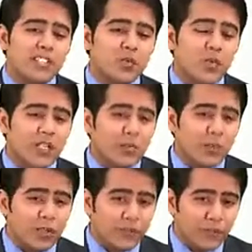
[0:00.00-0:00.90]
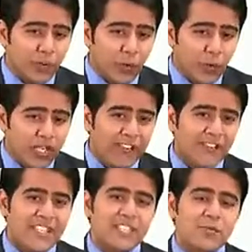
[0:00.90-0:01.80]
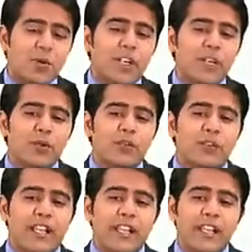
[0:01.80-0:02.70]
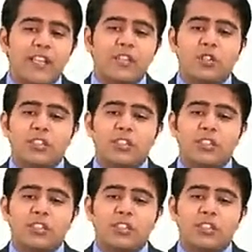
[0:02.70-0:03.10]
which is 1 upon 4, which is 0.25.